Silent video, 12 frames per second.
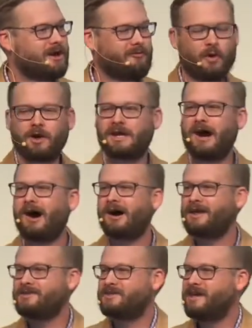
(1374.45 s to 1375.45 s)
of what God
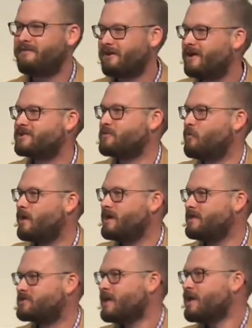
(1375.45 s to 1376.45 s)
has given us and what
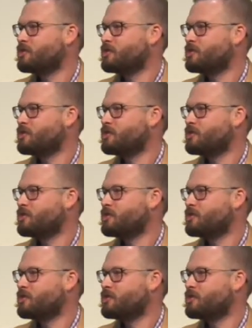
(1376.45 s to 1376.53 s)
He's